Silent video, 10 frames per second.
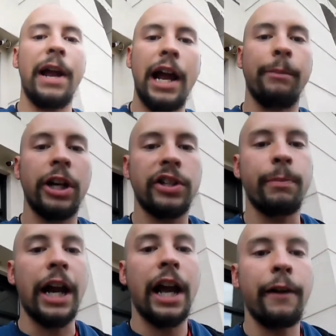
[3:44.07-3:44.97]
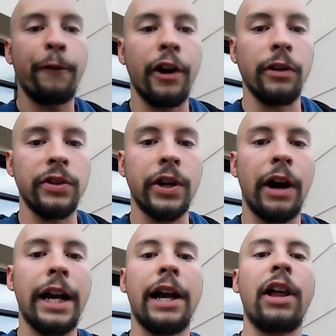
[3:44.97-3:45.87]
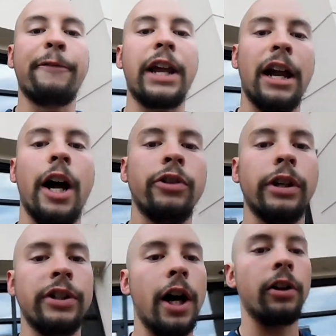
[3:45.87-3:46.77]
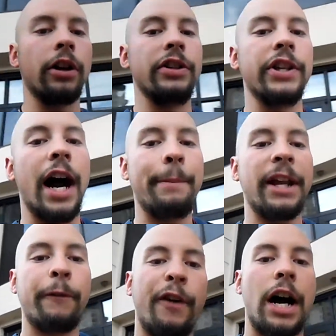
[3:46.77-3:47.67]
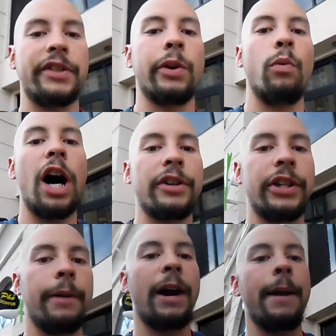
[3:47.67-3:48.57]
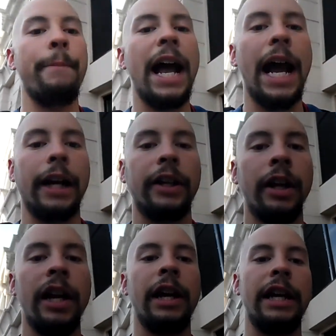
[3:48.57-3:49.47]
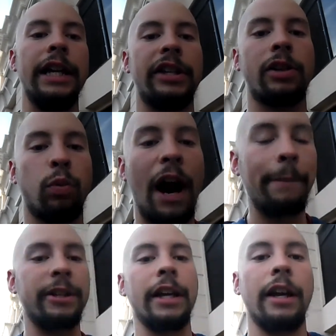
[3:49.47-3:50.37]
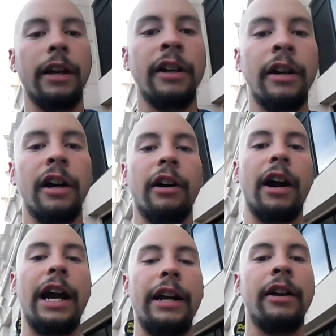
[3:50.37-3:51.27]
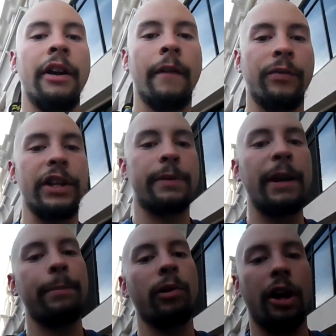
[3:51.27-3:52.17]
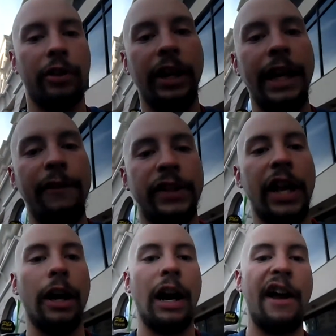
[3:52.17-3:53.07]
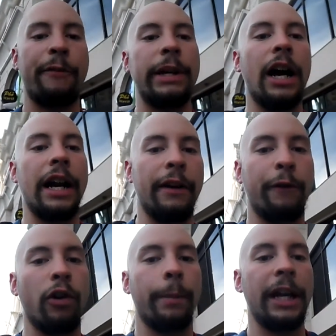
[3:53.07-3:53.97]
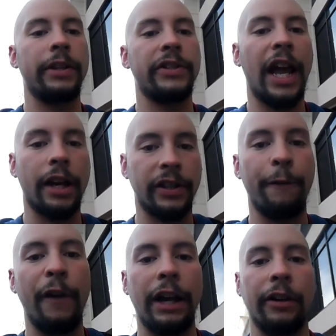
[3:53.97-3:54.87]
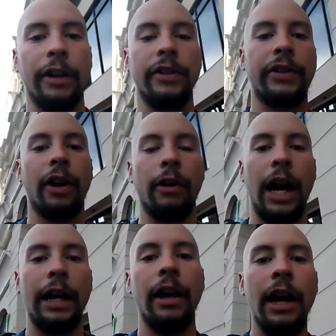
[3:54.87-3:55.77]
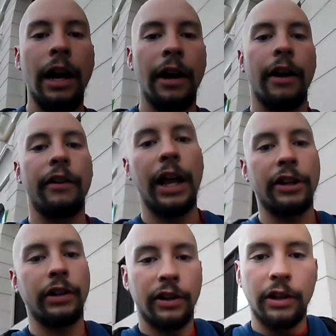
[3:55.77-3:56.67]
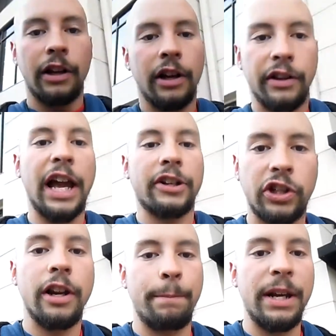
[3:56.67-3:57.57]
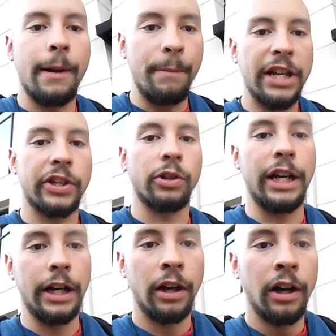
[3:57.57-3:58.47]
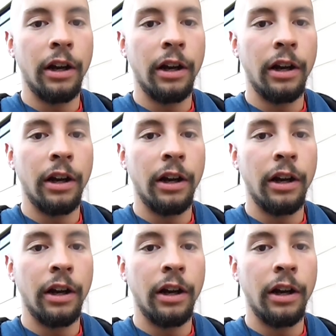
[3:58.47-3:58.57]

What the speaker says: Ma'am, there's my headphones, all right? I left a $100 diamond fossil watch in my bag. He swiped it, all right? These people are thieves. They are FBI informant sex offenders, all right? That shouldn't be a mystery.